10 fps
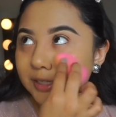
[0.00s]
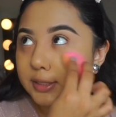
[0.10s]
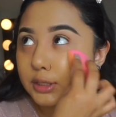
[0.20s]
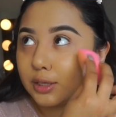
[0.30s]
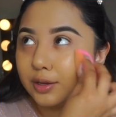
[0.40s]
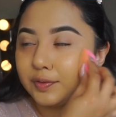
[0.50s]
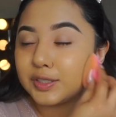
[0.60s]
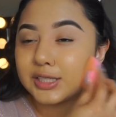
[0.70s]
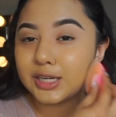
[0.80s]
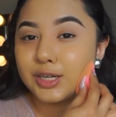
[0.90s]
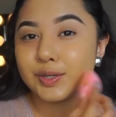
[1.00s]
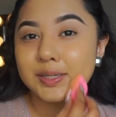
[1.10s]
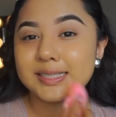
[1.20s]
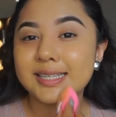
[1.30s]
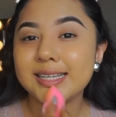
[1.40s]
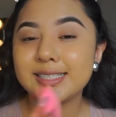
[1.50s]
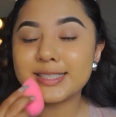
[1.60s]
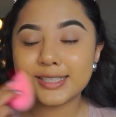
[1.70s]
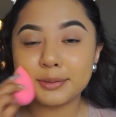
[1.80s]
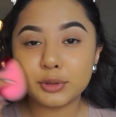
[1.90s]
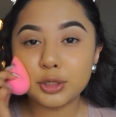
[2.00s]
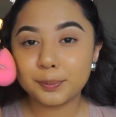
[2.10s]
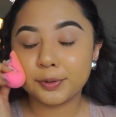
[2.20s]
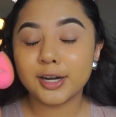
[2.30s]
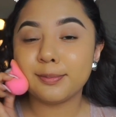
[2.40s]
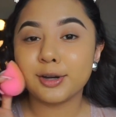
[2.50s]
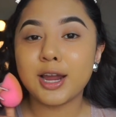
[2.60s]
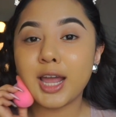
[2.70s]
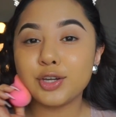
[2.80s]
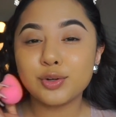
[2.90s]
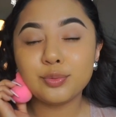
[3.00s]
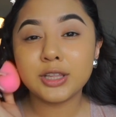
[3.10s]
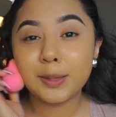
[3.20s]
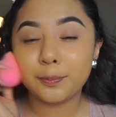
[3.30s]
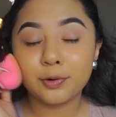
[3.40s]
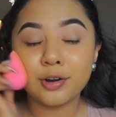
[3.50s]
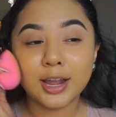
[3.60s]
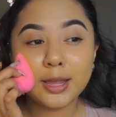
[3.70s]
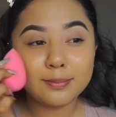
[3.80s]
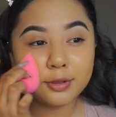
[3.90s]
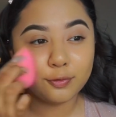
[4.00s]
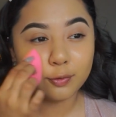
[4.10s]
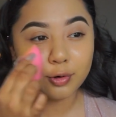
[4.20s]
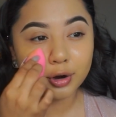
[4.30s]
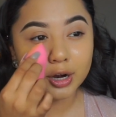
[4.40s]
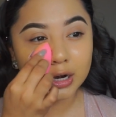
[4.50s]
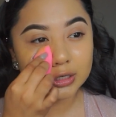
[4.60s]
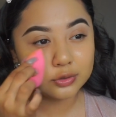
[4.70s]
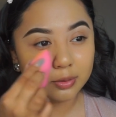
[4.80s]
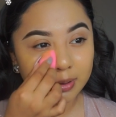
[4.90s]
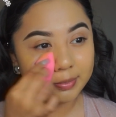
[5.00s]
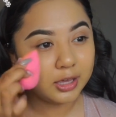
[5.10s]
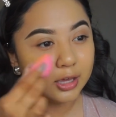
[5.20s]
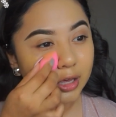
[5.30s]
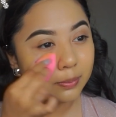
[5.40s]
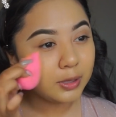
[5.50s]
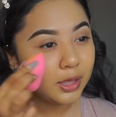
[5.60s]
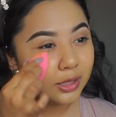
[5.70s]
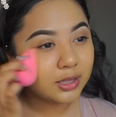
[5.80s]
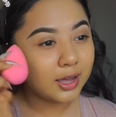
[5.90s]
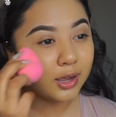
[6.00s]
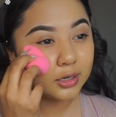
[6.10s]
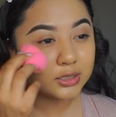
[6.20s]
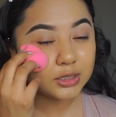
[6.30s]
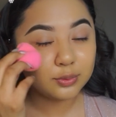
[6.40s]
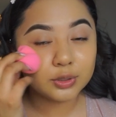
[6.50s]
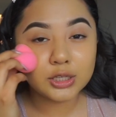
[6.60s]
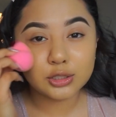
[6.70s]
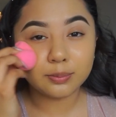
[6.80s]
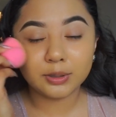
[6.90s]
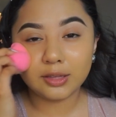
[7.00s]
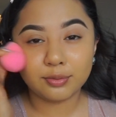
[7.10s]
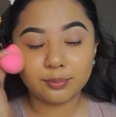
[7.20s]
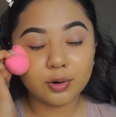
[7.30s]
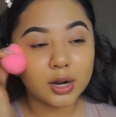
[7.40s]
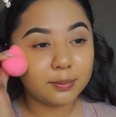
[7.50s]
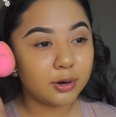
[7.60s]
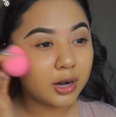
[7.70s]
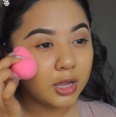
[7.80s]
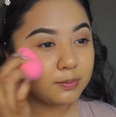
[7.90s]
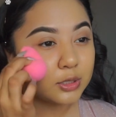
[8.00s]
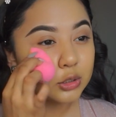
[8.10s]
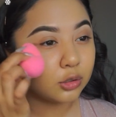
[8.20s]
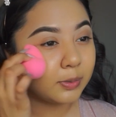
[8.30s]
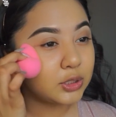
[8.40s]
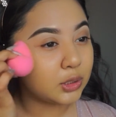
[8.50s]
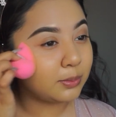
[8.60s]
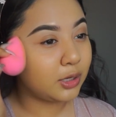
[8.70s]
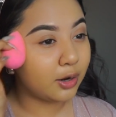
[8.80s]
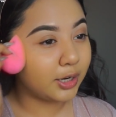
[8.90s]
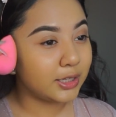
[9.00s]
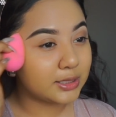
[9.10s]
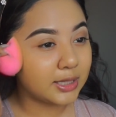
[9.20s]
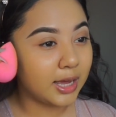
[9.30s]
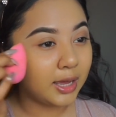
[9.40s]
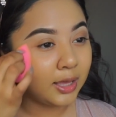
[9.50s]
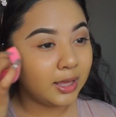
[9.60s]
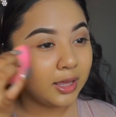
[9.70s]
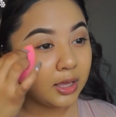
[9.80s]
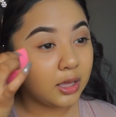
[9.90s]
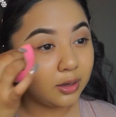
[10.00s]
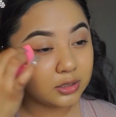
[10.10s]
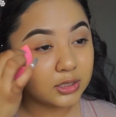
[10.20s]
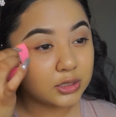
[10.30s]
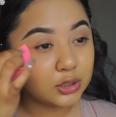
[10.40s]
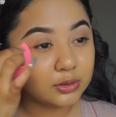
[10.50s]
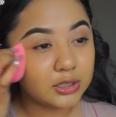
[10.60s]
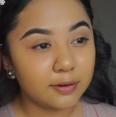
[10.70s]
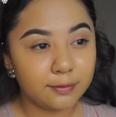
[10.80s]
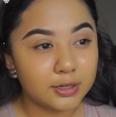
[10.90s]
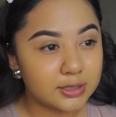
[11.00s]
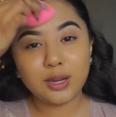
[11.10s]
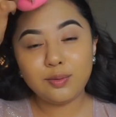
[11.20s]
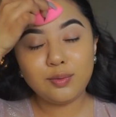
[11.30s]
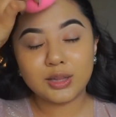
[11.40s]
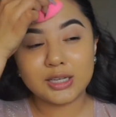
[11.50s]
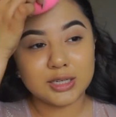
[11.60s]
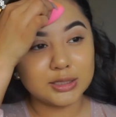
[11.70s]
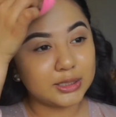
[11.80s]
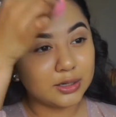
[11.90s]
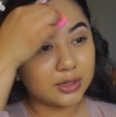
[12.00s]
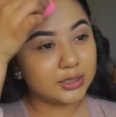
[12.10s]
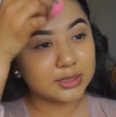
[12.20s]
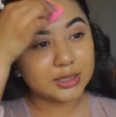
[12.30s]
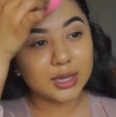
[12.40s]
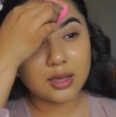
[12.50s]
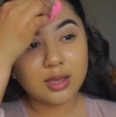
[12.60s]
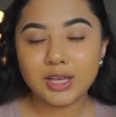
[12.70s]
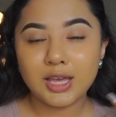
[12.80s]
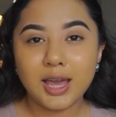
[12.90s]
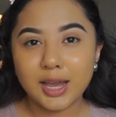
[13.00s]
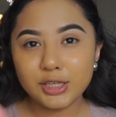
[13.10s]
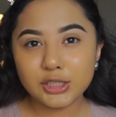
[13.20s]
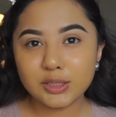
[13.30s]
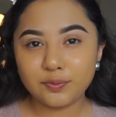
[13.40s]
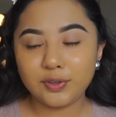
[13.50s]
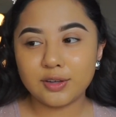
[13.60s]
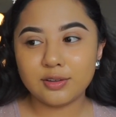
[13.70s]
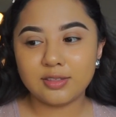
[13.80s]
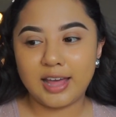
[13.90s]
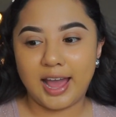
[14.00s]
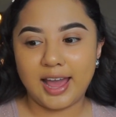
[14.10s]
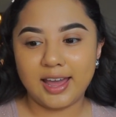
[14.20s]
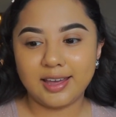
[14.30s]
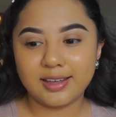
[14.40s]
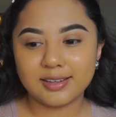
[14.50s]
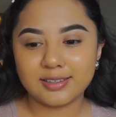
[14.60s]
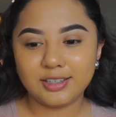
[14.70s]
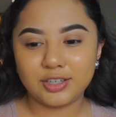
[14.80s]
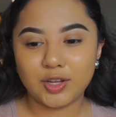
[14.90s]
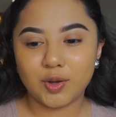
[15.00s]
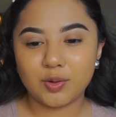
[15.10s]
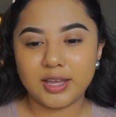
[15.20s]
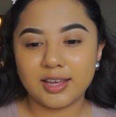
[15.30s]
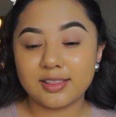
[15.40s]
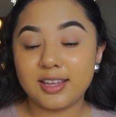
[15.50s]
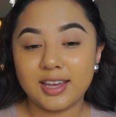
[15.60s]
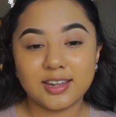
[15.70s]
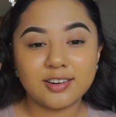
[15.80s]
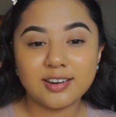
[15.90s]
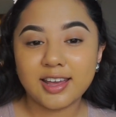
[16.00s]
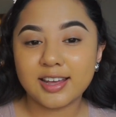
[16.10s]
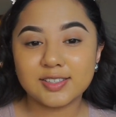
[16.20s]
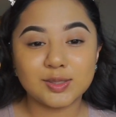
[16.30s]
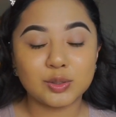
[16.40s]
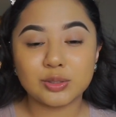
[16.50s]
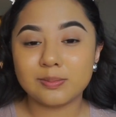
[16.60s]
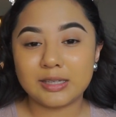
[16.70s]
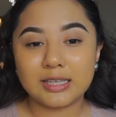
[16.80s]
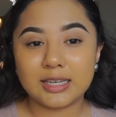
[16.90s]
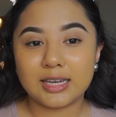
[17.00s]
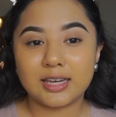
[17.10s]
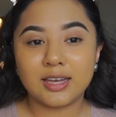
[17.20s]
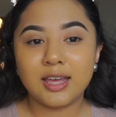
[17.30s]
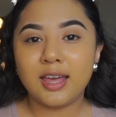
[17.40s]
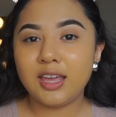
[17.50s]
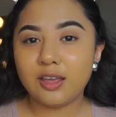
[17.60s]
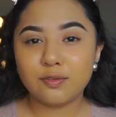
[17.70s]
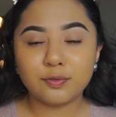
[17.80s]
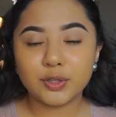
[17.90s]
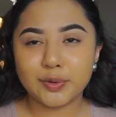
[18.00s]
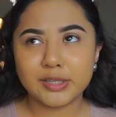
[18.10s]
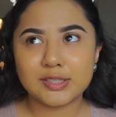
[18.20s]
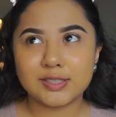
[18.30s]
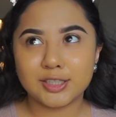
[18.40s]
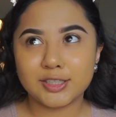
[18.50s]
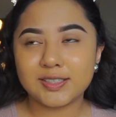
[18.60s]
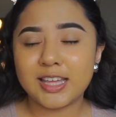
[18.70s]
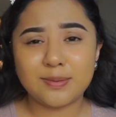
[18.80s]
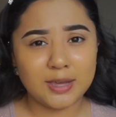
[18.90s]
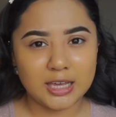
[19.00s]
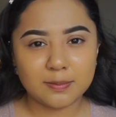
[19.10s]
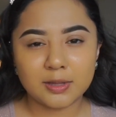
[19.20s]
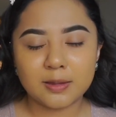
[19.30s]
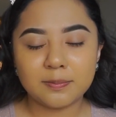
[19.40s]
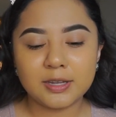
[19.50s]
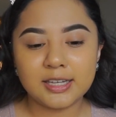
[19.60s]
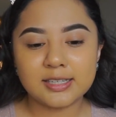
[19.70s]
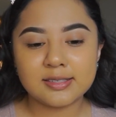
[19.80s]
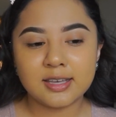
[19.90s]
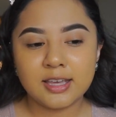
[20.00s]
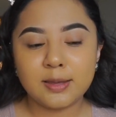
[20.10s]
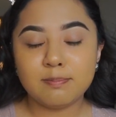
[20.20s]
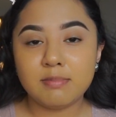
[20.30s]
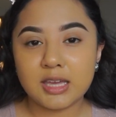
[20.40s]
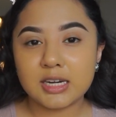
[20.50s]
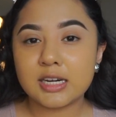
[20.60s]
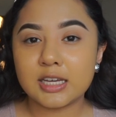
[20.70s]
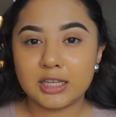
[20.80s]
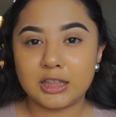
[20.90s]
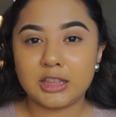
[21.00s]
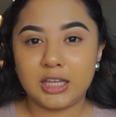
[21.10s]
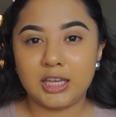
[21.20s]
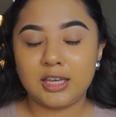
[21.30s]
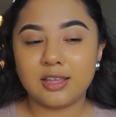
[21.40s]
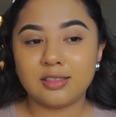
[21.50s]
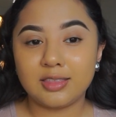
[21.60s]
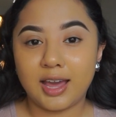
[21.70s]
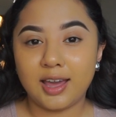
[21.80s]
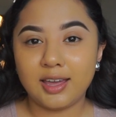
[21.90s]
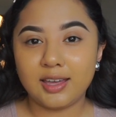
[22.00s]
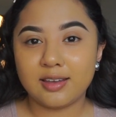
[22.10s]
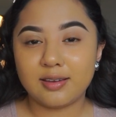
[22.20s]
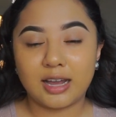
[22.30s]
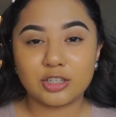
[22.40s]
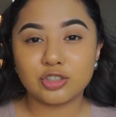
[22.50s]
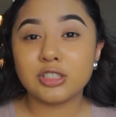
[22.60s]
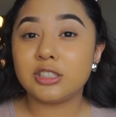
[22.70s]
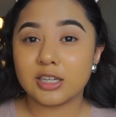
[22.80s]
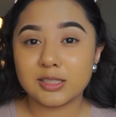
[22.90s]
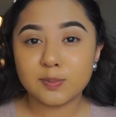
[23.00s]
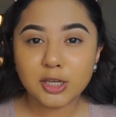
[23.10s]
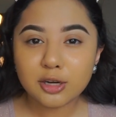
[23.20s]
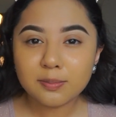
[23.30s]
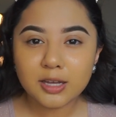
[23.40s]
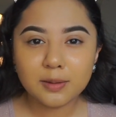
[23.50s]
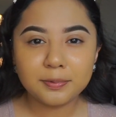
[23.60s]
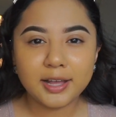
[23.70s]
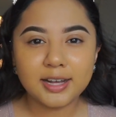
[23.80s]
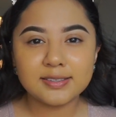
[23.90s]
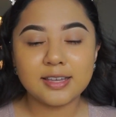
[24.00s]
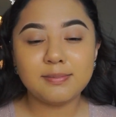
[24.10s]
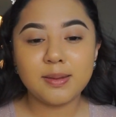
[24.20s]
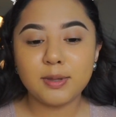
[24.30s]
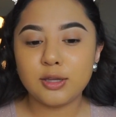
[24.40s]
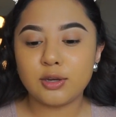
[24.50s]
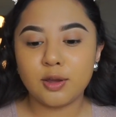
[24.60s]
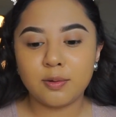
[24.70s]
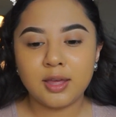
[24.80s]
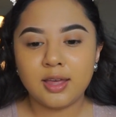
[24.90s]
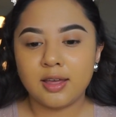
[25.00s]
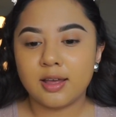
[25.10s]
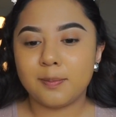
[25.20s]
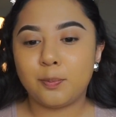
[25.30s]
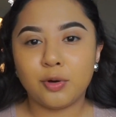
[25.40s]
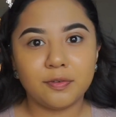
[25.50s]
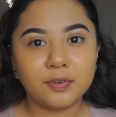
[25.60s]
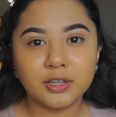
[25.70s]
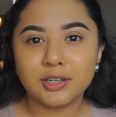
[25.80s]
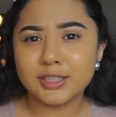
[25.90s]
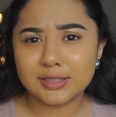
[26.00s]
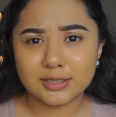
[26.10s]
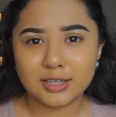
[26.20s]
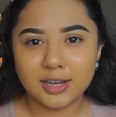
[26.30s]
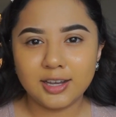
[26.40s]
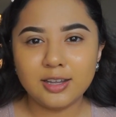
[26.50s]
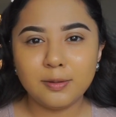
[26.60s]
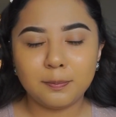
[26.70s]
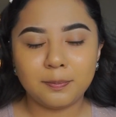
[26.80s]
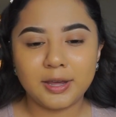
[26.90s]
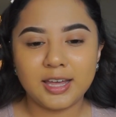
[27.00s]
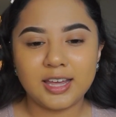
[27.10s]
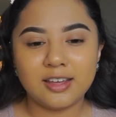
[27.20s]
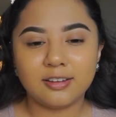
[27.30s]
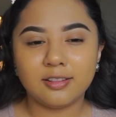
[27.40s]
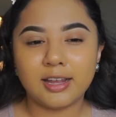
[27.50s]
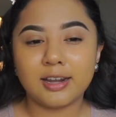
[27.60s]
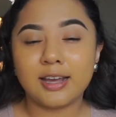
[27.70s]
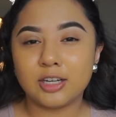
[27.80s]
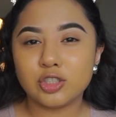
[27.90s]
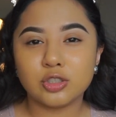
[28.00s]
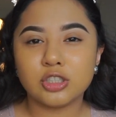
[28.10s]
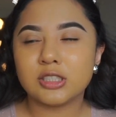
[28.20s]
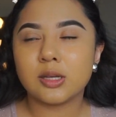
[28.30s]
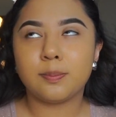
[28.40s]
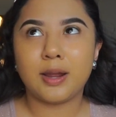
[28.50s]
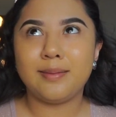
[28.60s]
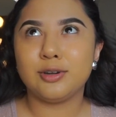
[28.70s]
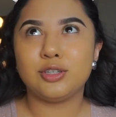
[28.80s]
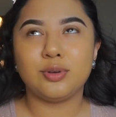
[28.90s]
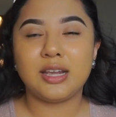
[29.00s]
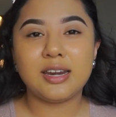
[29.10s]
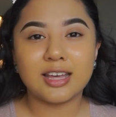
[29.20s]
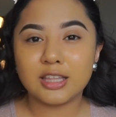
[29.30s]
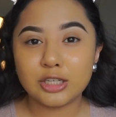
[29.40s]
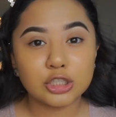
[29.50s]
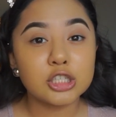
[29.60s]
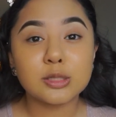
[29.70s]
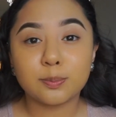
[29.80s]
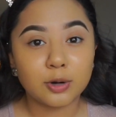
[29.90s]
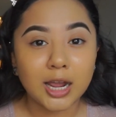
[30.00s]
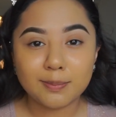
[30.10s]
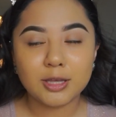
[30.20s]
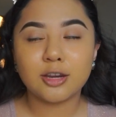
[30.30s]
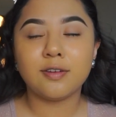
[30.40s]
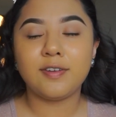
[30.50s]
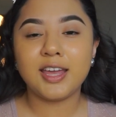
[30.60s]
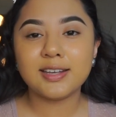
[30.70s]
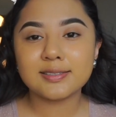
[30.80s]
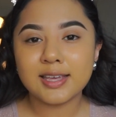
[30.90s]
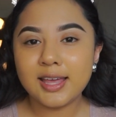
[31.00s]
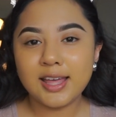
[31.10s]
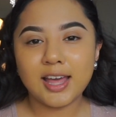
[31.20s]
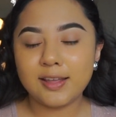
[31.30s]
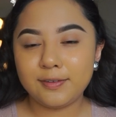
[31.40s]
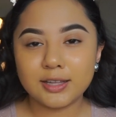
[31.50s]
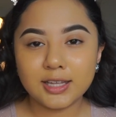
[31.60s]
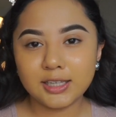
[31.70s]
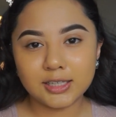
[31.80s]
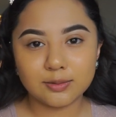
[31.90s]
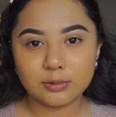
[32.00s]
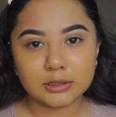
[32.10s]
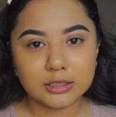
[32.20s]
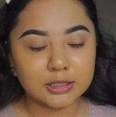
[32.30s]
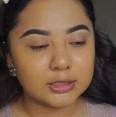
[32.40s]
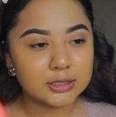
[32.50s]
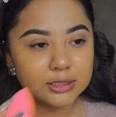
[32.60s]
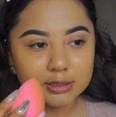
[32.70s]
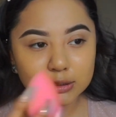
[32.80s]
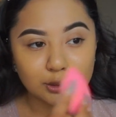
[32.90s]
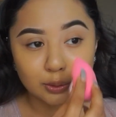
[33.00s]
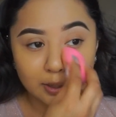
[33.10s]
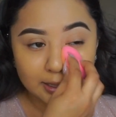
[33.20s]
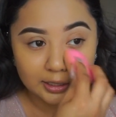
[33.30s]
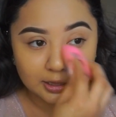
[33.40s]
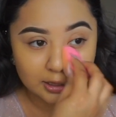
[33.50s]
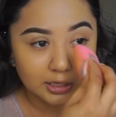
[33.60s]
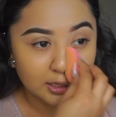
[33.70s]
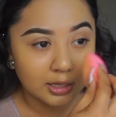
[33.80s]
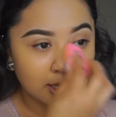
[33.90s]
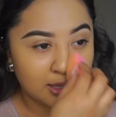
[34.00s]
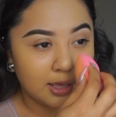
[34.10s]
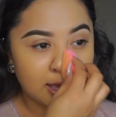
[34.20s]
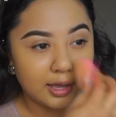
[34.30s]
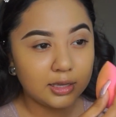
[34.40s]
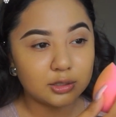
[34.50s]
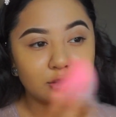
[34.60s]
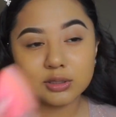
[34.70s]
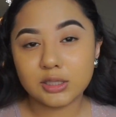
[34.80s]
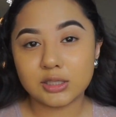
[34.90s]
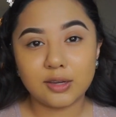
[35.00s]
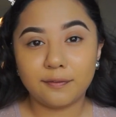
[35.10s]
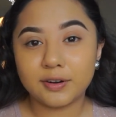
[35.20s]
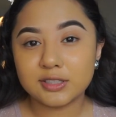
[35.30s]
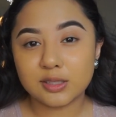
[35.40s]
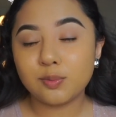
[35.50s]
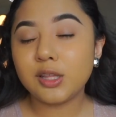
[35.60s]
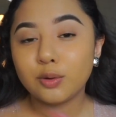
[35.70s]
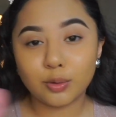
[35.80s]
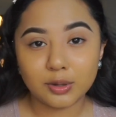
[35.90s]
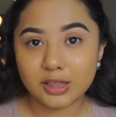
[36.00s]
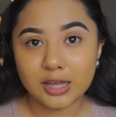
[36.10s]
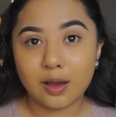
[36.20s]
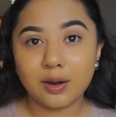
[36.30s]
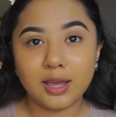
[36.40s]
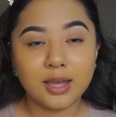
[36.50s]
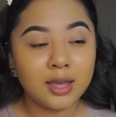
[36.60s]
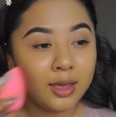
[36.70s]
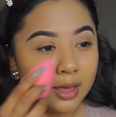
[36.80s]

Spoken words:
So if you didn't notice, I did skip through primer. I don't really prime before doing my makeup. I honestly really don't believe in primer. I've been told by so many artists that it doesn't do a difference, and it really doesn't, honestly. I just feel that, you know, like the internet, social media, influencers, and makeup companies made it a thing that it actually does make your makeup last. And maybe, you know, a pore filler is good, but like an actual just a primer doing nothing, just priming your face, I feel like it really honestly doesn't do anything. I don't see a difference with or without it.